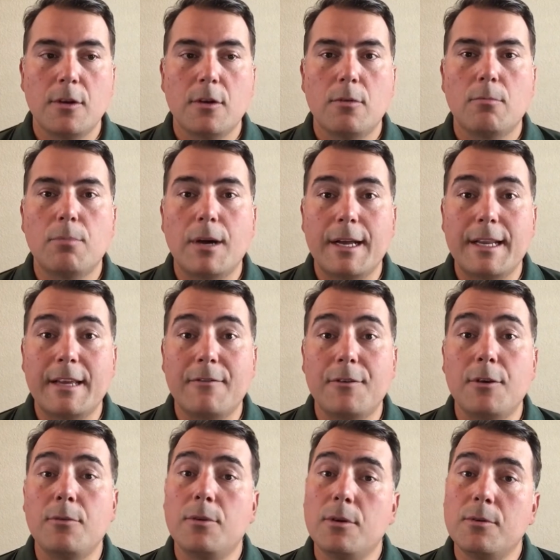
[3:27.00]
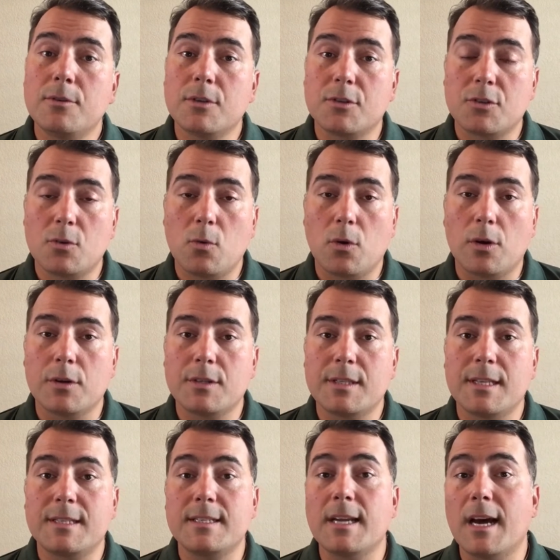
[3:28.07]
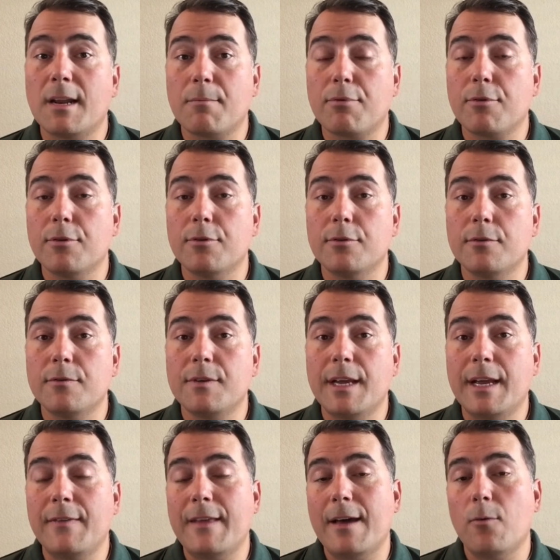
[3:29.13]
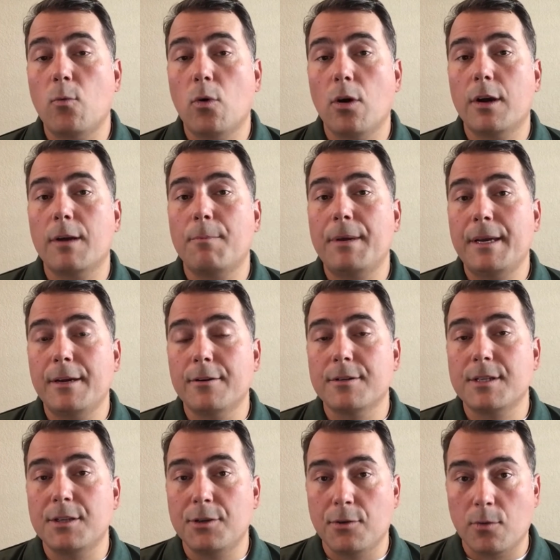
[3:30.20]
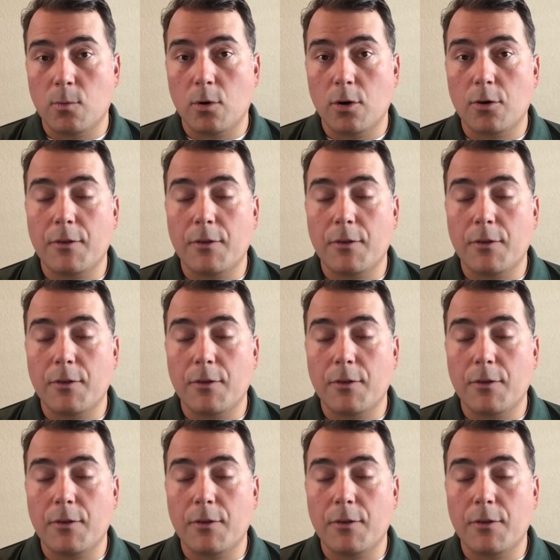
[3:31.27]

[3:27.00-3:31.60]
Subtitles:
But if you use a source that's not approved and that work appears in your work,